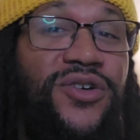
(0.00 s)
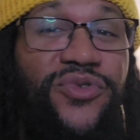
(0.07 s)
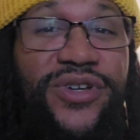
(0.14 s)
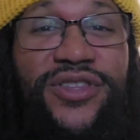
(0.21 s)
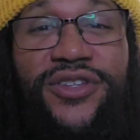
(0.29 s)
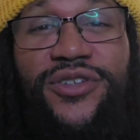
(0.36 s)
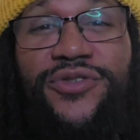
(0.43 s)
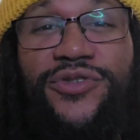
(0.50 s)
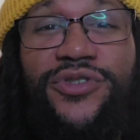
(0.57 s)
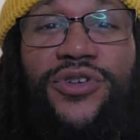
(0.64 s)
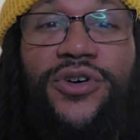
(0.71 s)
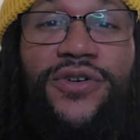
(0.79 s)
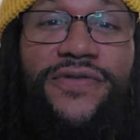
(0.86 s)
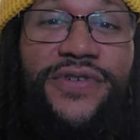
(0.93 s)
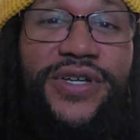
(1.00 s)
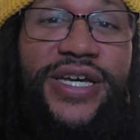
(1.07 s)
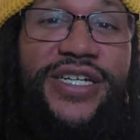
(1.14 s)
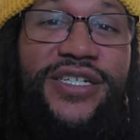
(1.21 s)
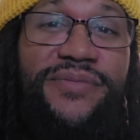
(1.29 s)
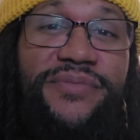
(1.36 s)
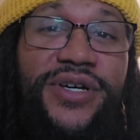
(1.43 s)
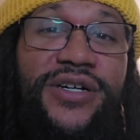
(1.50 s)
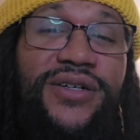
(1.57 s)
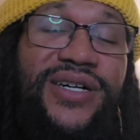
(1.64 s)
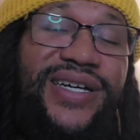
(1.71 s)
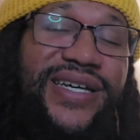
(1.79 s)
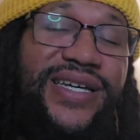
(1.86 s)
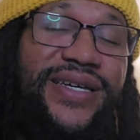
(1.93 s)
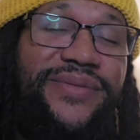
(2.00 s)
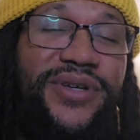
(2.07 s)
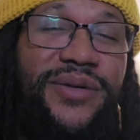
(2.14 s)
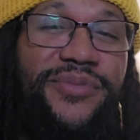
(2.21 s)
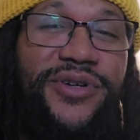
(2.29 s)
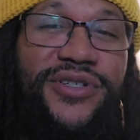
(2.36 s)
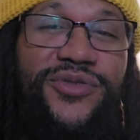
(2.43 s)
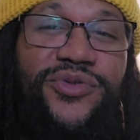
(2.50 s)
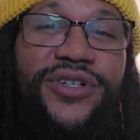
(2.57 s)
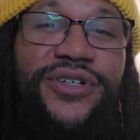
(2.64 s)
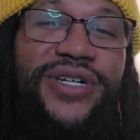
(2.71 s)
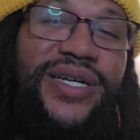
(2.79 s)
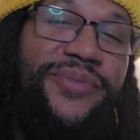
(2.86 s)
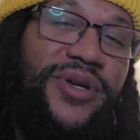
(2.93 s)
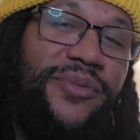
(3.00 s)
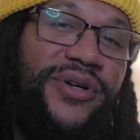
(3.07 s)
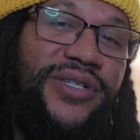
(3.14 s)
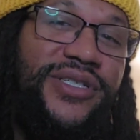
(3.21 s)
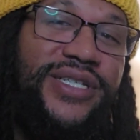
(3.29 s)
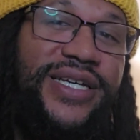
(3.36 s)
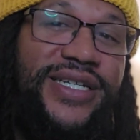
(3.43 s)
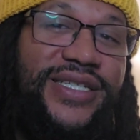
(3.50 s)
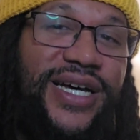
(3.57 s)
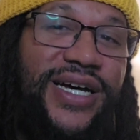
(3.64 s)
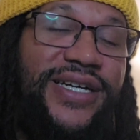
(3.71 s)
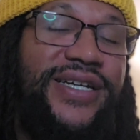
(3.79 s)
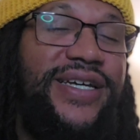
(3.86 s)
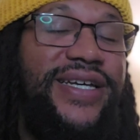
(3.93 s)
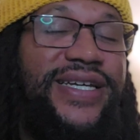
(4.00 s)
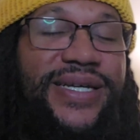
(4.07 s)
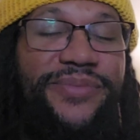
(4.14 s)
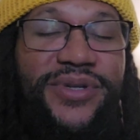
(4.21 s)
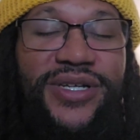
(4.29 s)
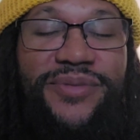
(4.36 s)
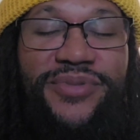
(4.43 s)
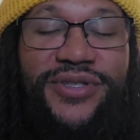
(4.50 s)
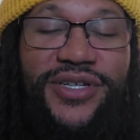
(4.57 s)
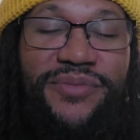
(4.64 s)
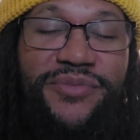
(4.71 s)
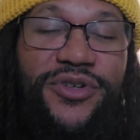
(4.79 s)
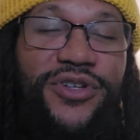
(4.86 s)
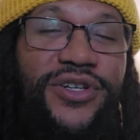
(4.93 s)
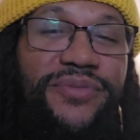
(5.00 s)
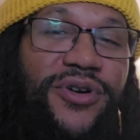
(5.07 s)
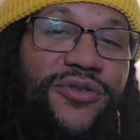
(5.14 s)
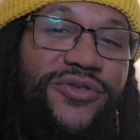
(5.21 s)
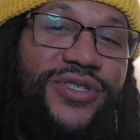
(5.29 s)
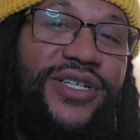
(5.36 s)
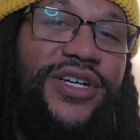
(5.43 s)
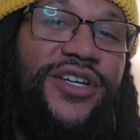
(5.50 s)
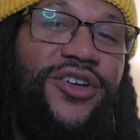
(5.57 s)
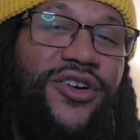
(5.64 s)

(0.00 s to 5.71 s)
ring the notification bell, hit me up on Twitter, hit me up on TikTok, hit me up in the community post.